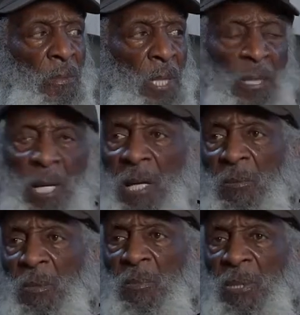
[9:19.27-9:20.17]
that I
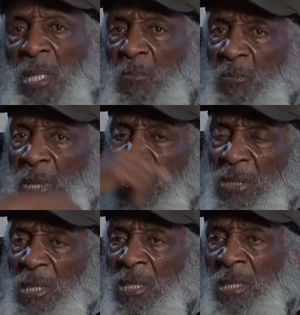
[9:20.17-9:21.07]
would have became
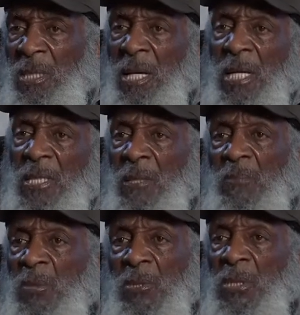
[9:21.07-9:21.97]
president. I ain't
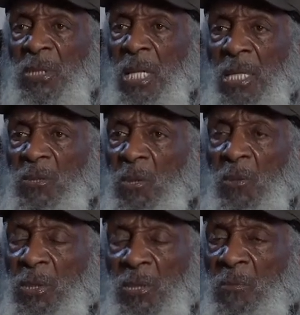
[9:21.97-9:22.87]
never took a science
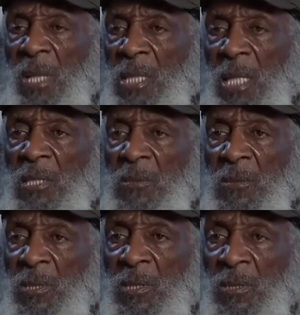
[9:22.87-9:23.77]
course in my
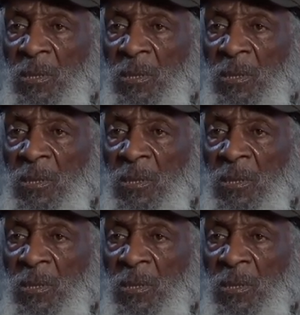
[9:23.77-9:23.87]
life.